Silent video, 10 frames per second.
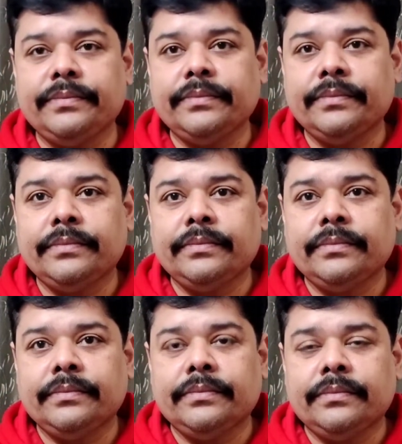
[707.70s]

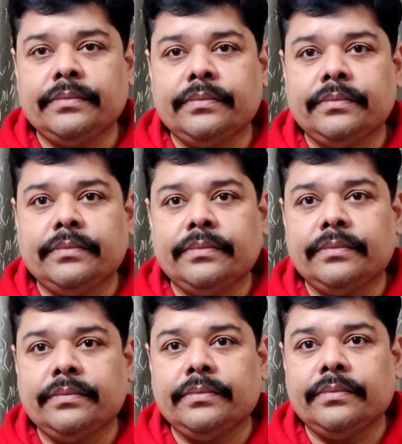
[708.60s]

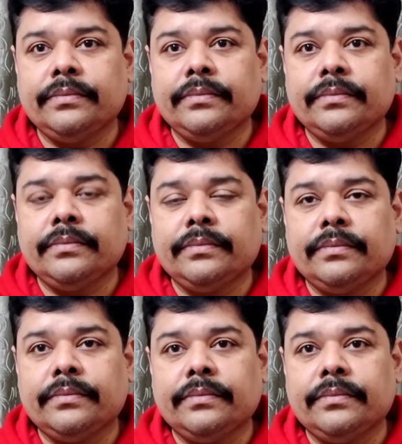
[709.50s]
Nobody speaks.